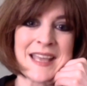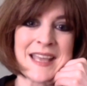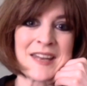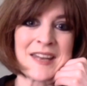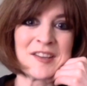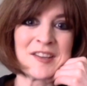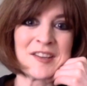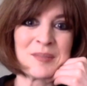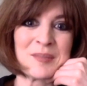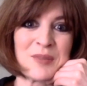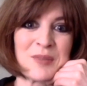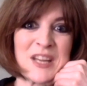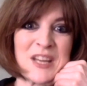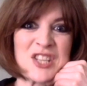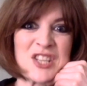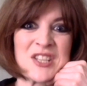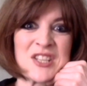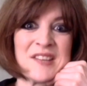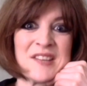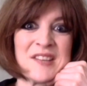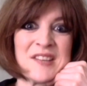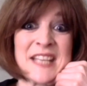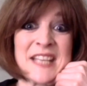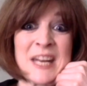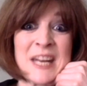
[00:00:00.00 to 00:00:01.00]
get
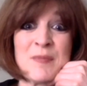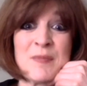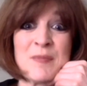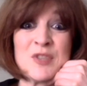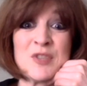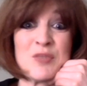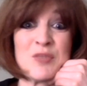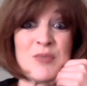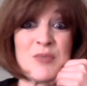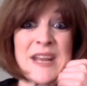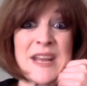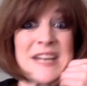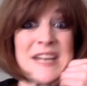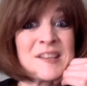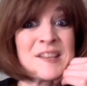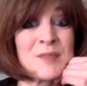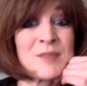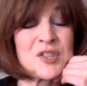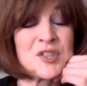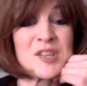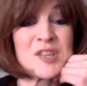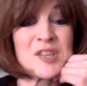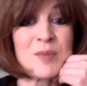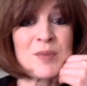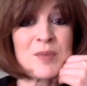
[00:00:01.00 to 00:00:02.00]
inspiration is to kind of to read
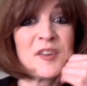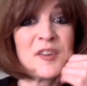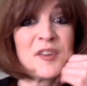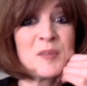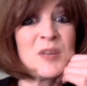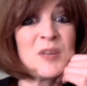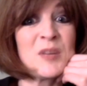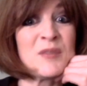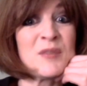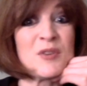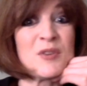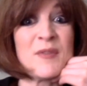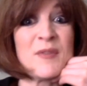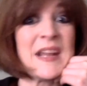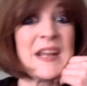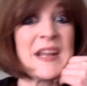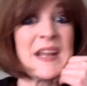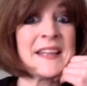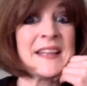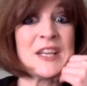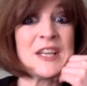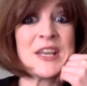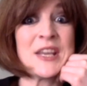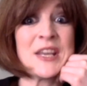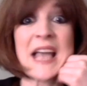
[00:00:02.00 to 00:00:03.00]
as much as possible. If you're
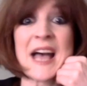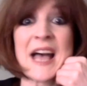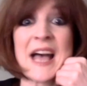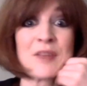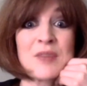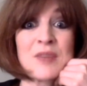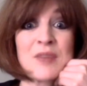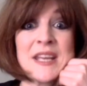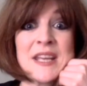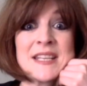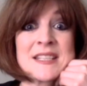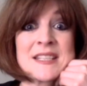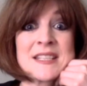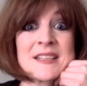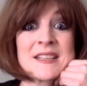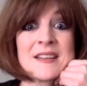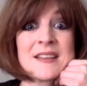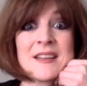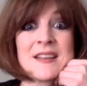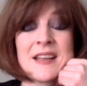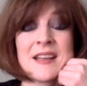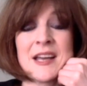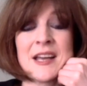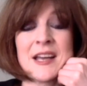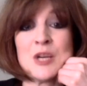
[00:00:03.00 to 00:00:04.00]
feeling that you can read
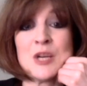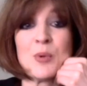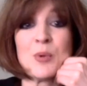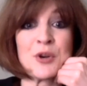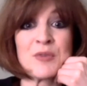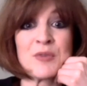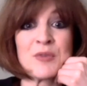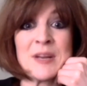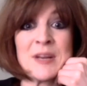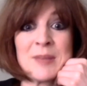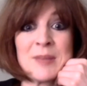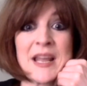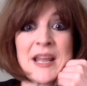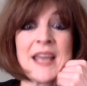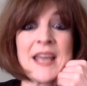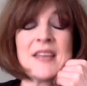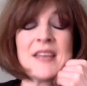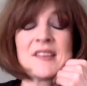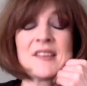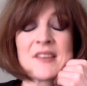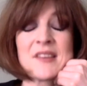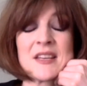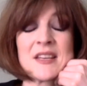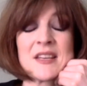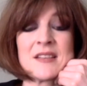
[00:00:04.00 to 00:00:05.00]
and you want to read
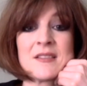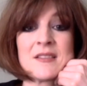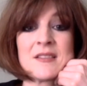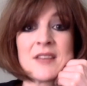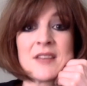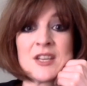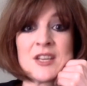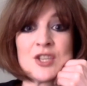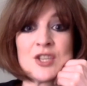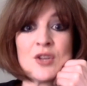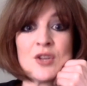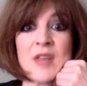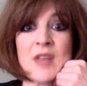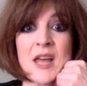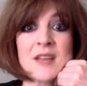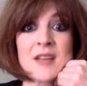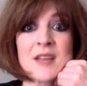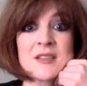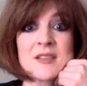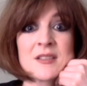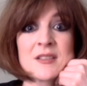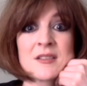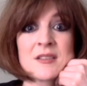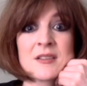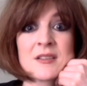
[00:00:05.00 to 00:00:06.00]
plays, then do
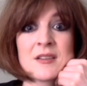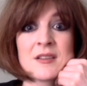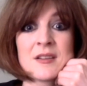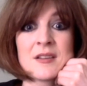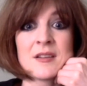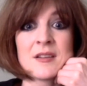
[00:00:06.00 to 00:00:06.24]
that.